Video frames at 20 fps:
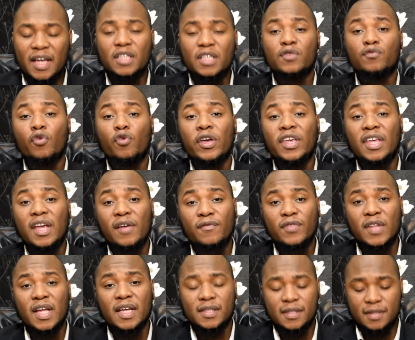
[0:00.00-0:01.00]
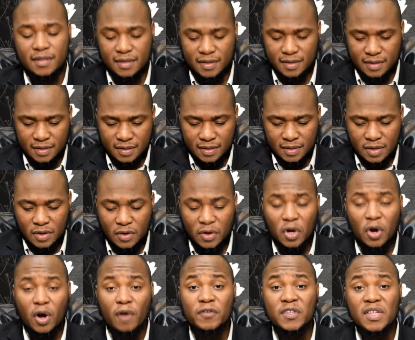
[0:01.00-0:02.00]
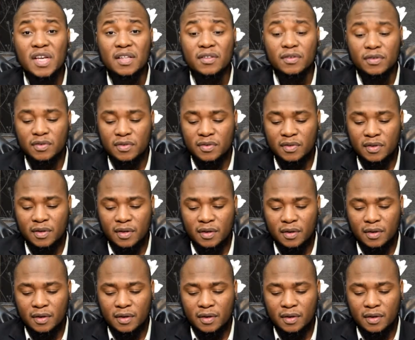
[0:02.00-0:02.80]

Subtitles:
is forgiveness of sins